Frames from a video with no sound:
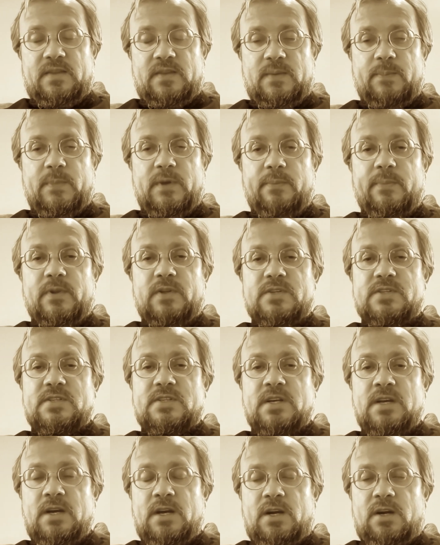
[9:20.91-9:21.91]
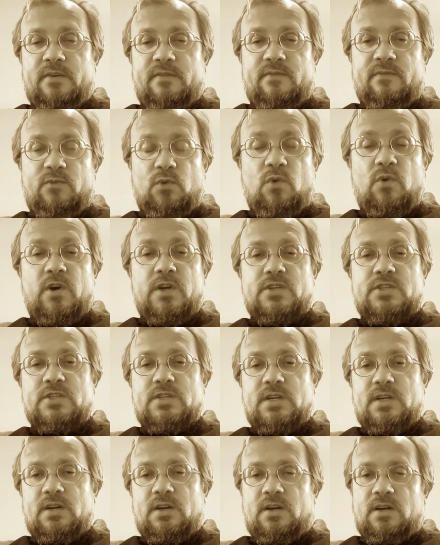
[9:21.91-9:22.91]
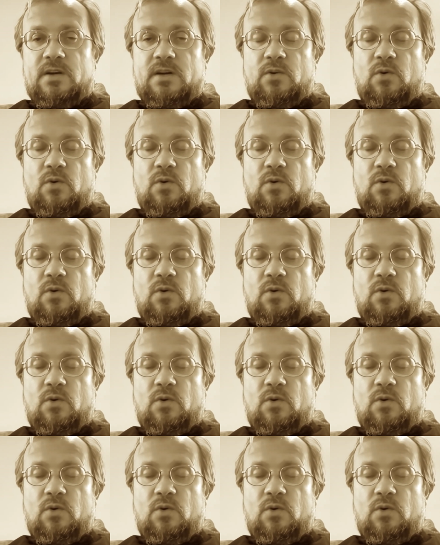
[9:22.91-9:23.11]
The people's voice uh,